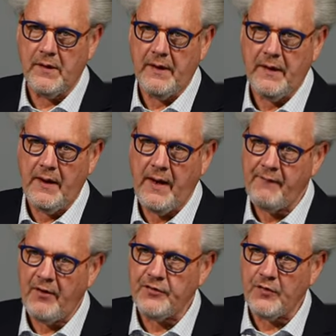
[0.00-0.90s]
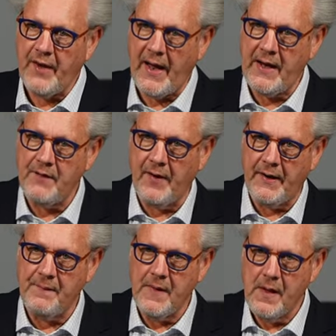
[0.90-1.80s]
and I was on the highway,
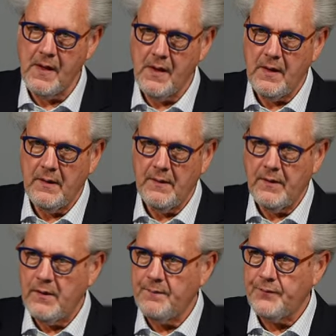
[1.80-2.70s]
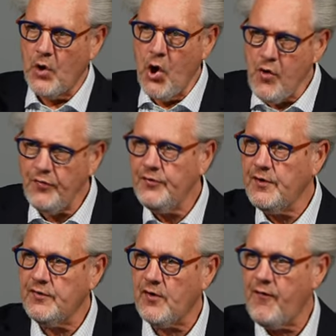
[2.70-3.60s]

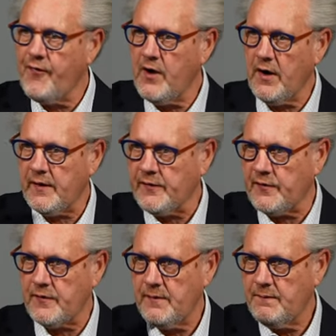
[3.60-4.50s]
hundreds of cars,